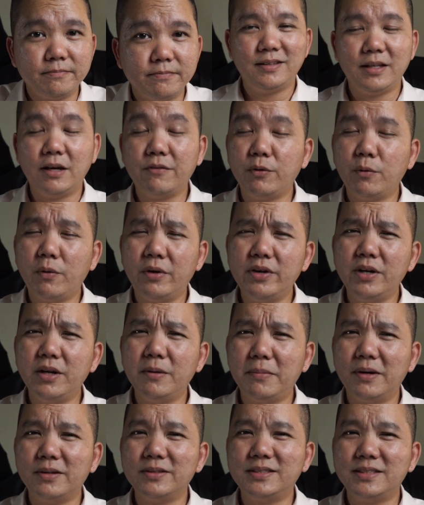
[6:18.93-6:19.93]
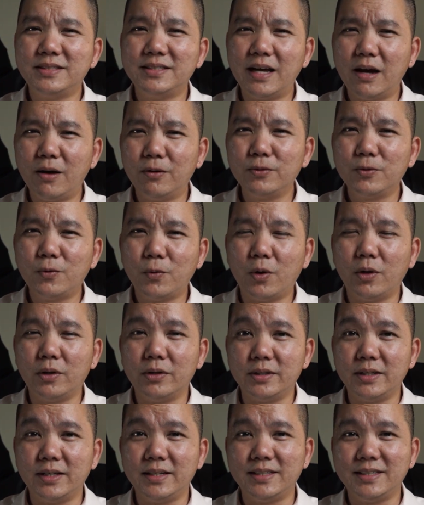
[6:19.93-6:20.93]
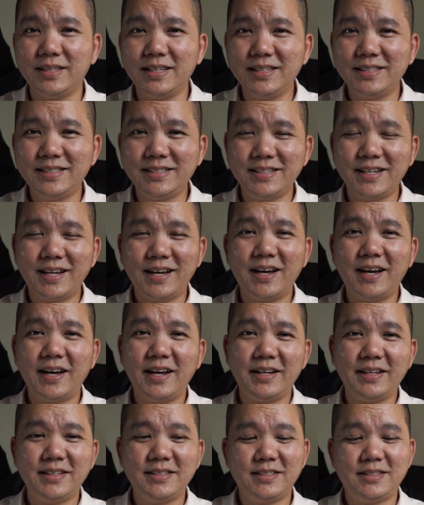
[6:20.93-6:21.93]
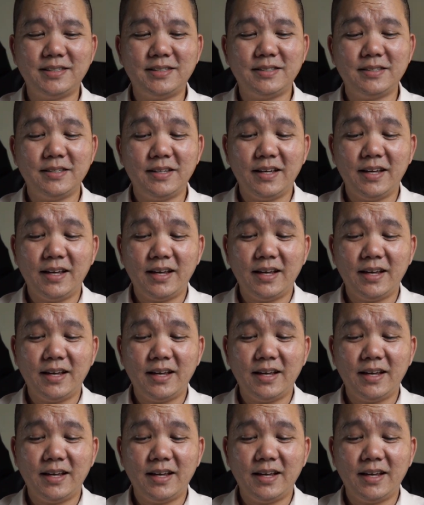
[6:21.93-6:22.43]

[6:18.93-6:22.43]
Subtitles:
Now, if you're wondering about sound quality, these guys,